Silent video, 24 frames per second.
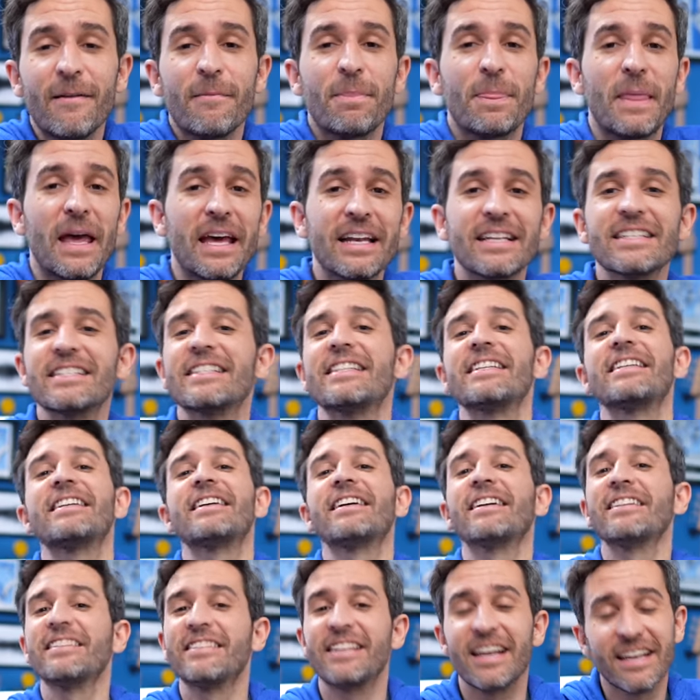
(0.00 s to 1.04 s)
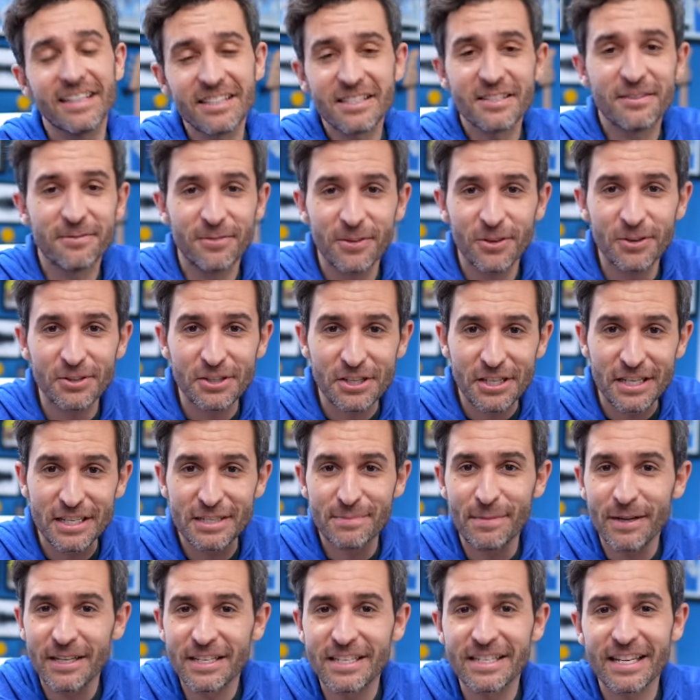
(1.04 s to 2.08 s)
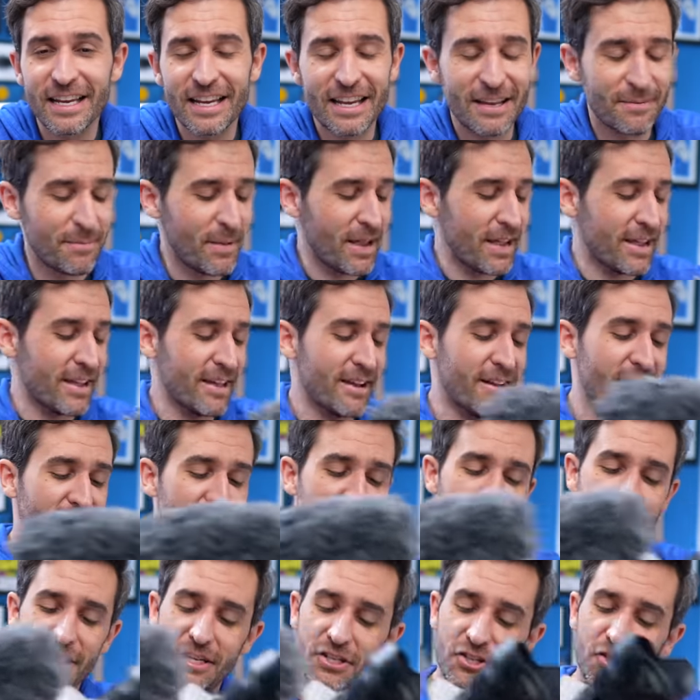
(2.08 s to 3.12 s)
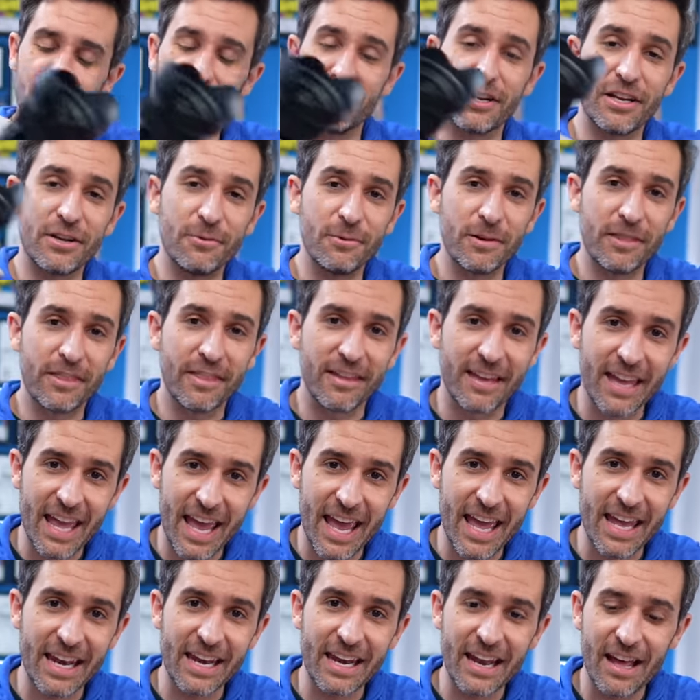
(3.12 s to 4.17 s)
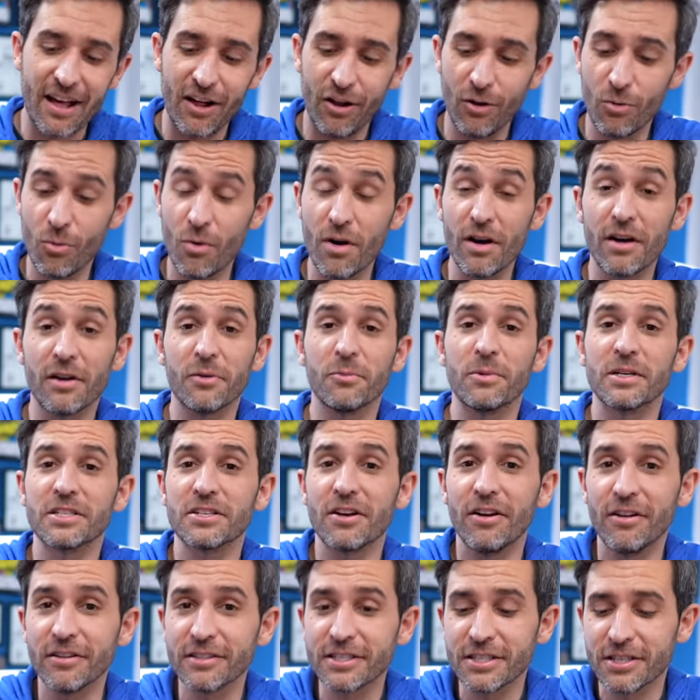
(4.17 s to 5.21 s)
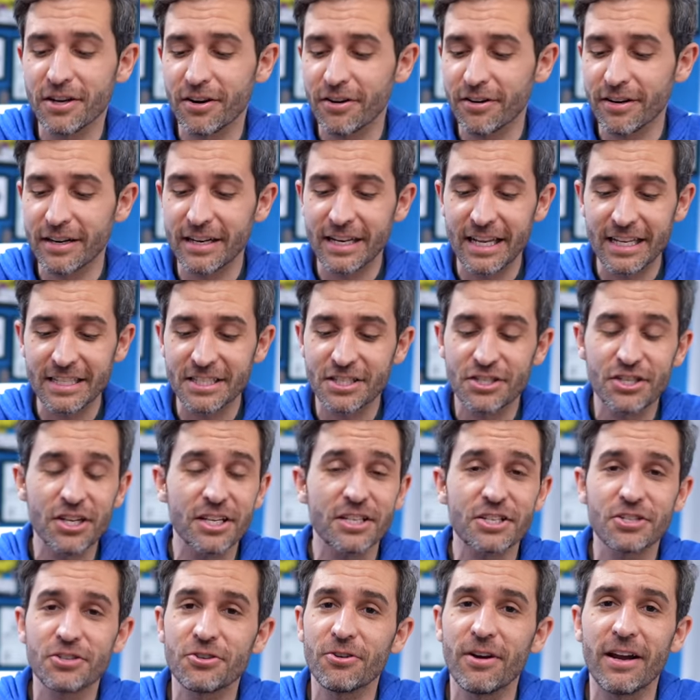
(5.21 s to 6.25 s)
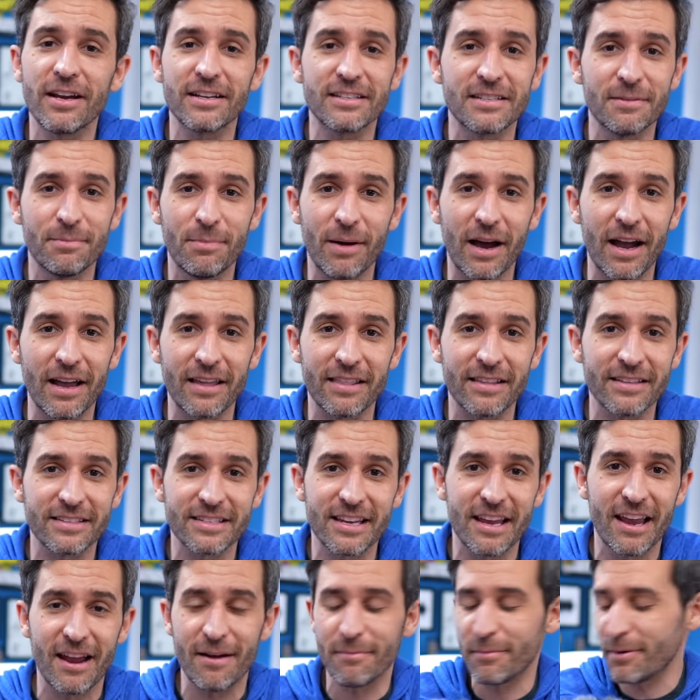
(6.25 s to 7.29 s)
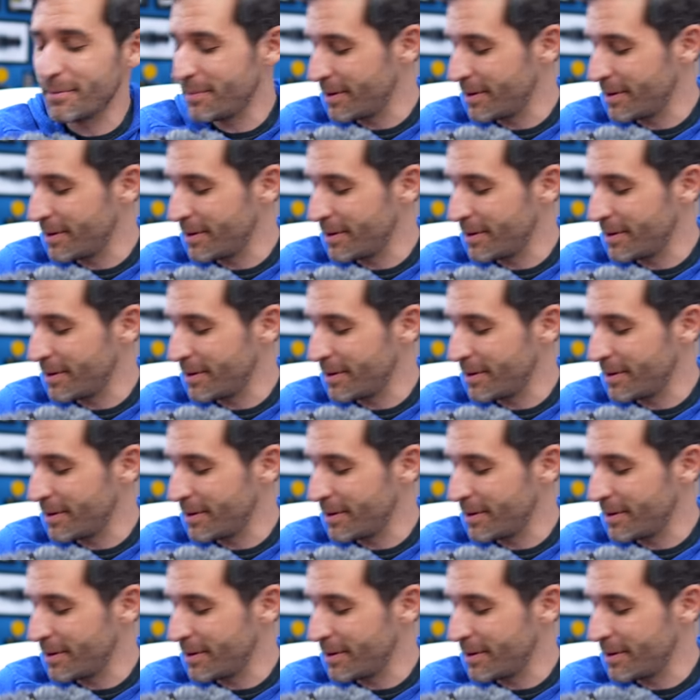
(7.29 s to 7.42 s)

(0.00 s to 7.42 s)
That is the condensed version, as much as I can make it, of my journey with the Canon L1, which all started as just trying to buy this camera